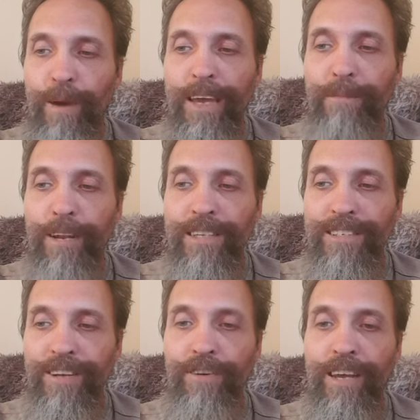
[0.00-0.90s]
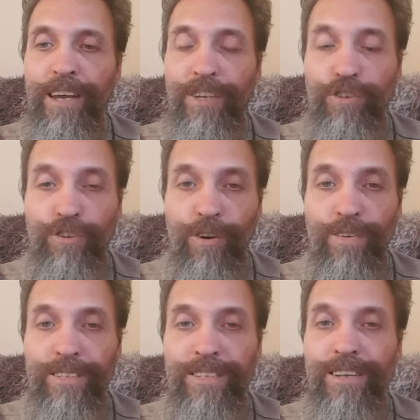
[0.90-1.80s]
make Minnesota a
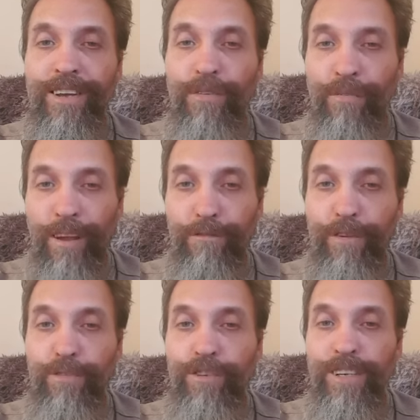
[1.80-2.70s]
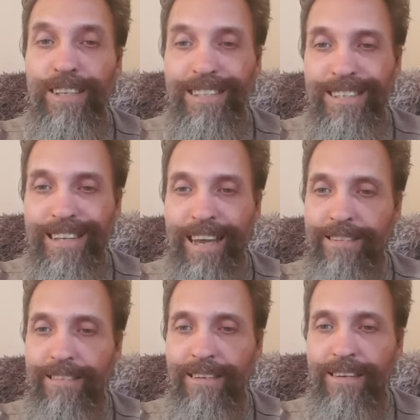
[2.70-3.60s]
trans refuge
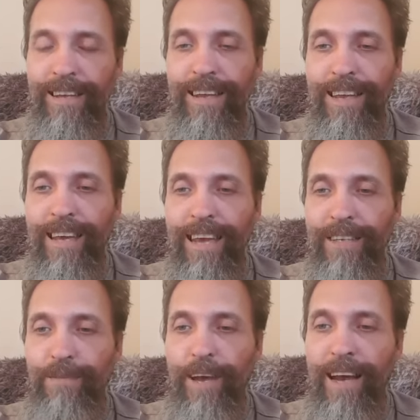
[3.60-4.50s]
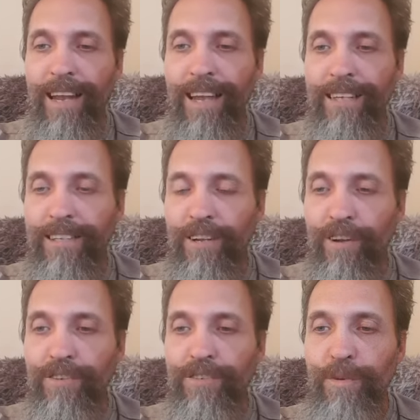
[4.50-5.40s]
state. As we highlighted
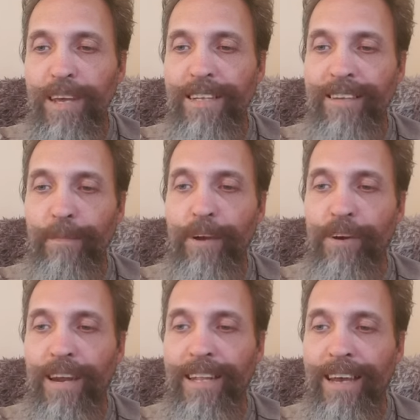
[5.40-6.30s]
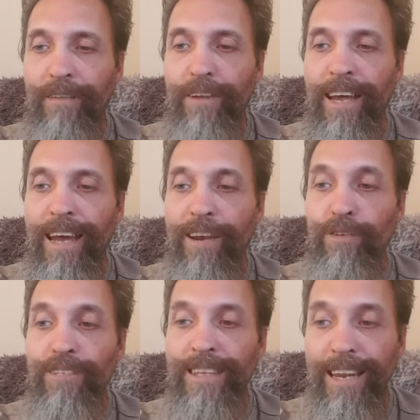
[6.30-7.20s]
last week, Democrat governor and
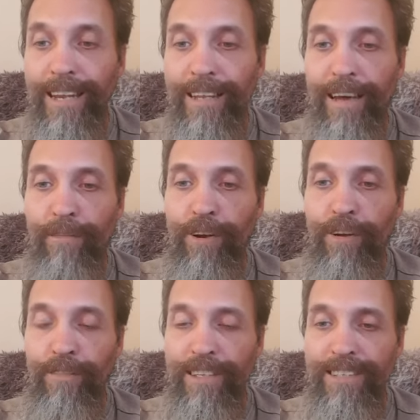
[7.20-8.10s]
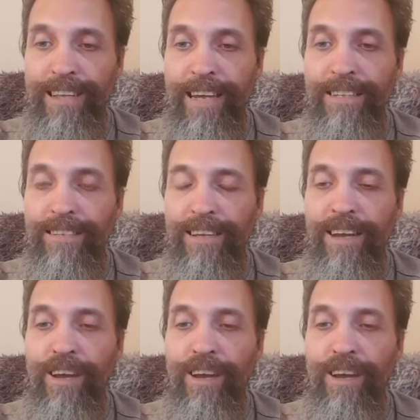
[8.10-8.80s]
lieutenant governor of the state